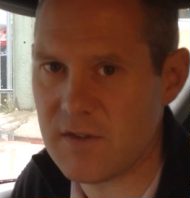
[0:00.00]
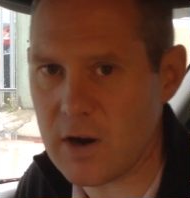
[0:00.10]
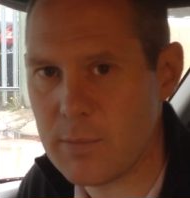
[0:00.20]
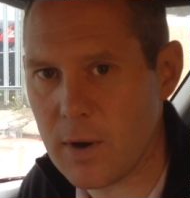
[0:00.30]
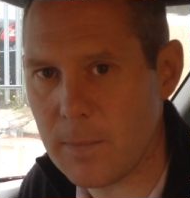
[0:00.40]

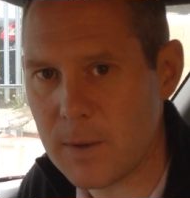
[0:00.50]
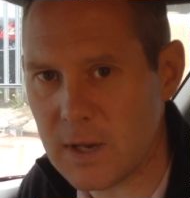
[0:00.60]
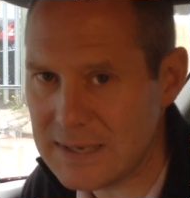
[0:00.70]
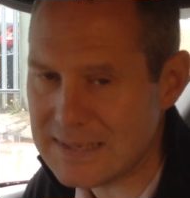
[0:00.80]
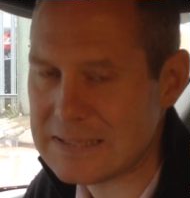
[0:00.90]
very
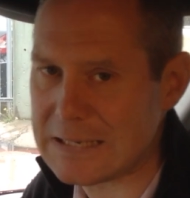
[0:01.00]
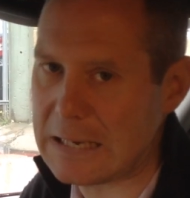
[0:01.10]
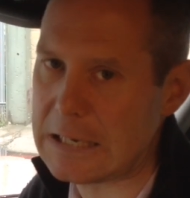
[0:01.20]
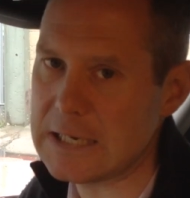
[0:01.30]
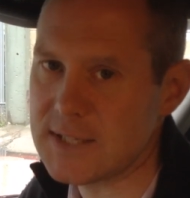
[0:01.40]
popular,
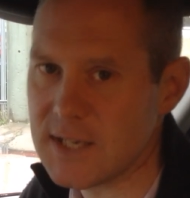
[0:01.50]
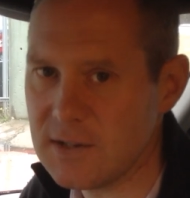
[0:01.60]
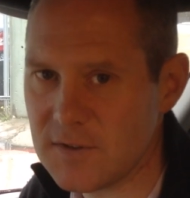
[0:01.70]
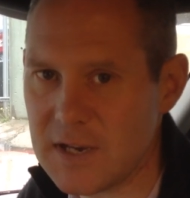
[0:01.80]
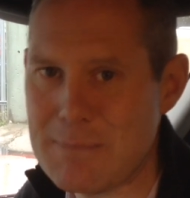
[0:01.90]
satellite
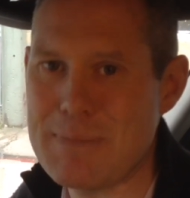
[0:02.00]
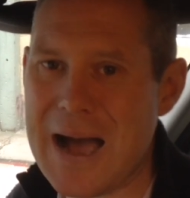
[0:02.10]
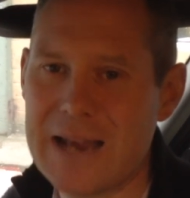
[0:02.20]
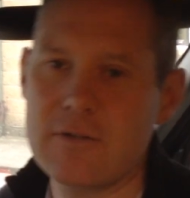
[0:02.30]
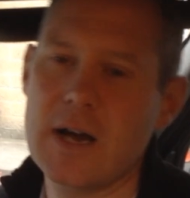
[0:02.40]
TV,
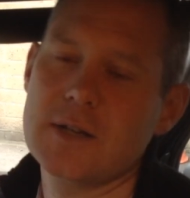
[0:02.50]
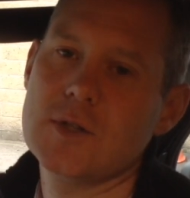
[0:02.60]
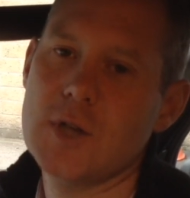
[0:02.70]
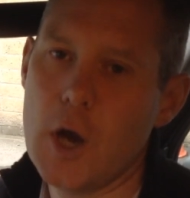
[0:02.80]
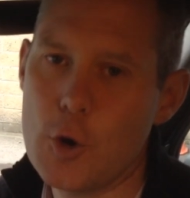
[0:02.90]
bike racks,
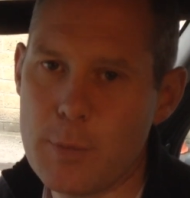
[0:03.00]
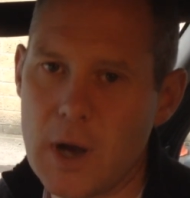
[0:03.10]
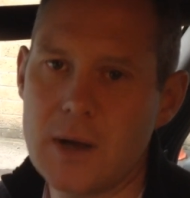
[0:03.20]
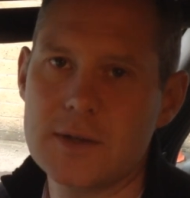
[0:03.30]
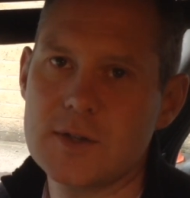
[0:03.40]
tow
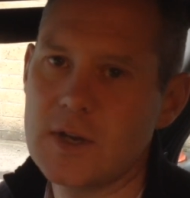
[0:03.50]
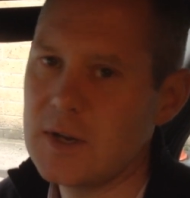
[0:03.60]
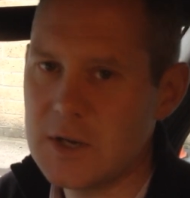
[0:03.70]
bars,